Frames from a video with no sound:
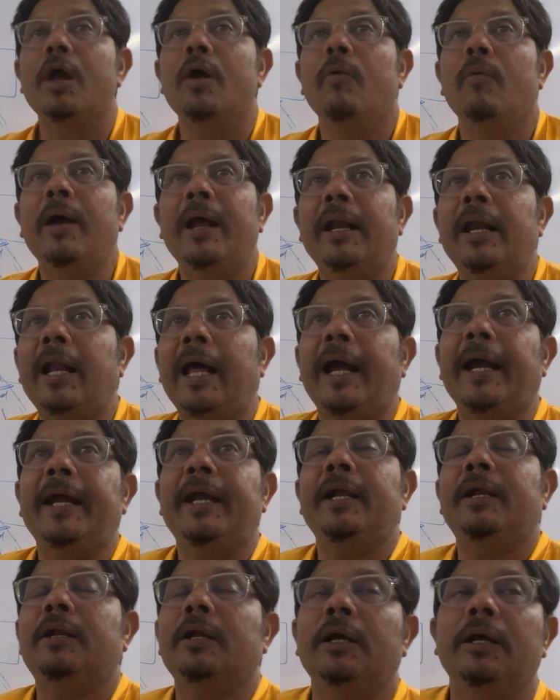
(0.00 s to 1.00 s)
When
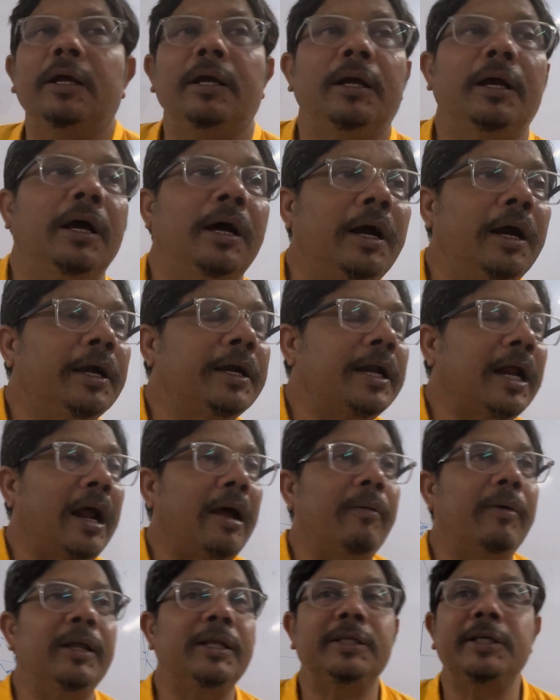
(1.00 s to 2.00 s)
light
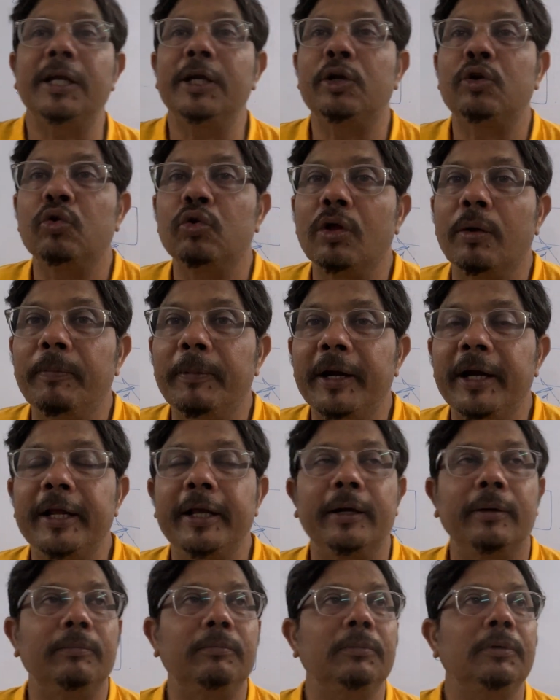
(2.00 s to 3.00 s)
travels into the
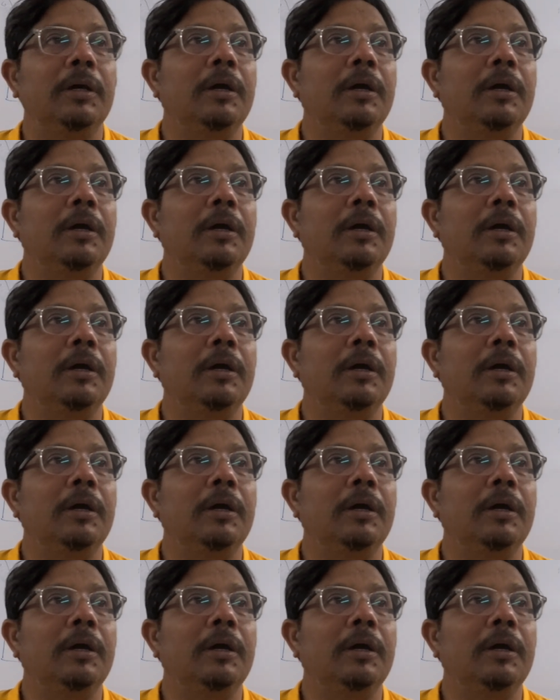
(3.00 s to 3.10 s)
medium